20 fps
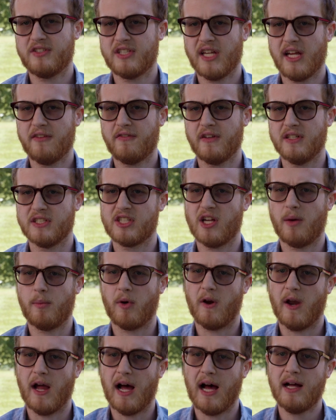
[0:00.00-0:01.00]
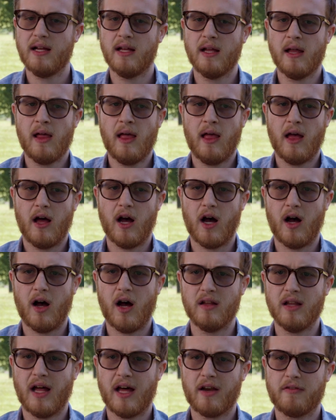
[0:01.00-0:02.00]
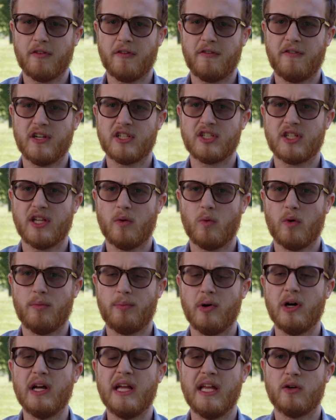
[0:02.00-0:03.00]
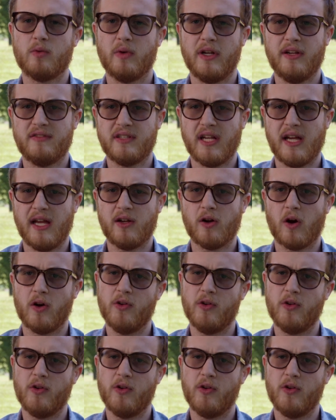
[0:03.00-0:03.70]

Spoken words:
safe and some are not. A lot of the fish that we'll put in a reef tank